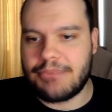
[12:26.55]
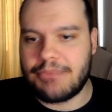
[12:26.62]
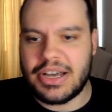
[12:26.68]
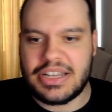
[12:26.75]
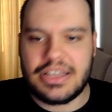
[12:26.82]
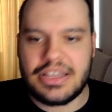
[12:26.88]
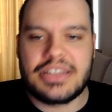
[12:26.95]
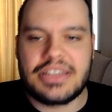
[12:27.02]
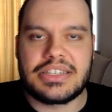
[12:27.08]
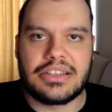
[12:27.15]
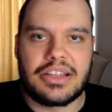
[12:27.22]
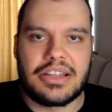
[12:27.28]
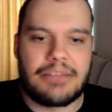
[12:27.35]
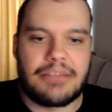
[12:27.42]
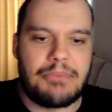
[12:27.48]
but it's a
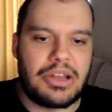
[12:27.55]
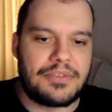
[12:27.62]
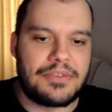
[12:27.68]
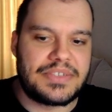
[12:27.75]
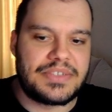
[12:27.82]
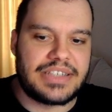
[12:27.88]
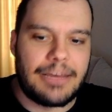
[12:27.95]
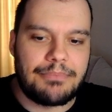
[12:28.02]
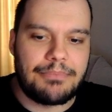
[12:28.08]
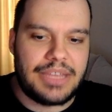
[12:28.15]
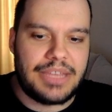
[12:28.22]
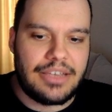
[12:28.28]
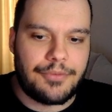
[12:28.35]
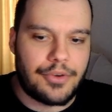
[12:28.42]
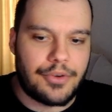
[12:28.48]
little bit of
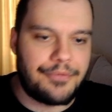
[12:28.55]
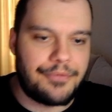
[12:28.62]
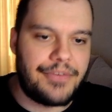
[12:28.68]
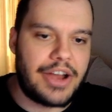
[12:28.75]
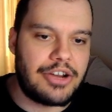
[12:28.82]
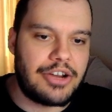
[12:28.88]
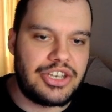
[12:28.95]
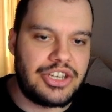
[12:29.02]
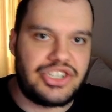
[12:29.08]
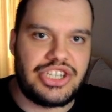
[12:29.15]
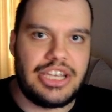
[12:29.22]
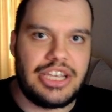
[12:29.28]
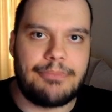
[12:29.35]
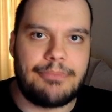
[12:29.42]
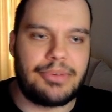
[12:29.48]
something for very
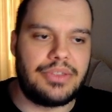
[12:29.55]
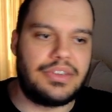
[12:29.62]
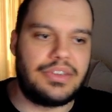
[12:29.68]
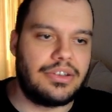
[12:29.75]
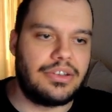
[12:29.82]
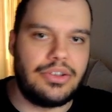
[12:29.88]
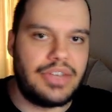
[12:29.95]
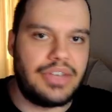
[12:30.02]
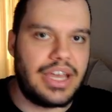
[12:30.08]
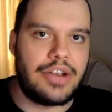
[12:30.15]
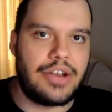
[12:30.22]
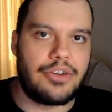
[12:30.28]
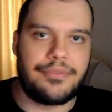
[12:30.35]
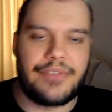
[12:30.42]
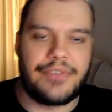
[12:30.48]
cheap until you get
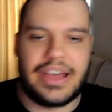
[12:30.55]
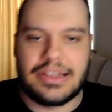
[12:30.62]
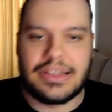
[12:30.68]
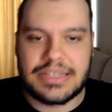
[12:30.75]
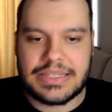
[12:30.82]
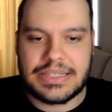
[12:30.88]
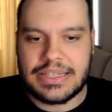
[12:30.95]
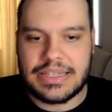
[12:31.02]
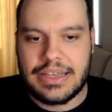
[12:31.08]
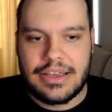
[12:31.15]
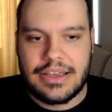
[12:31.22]
your Vels.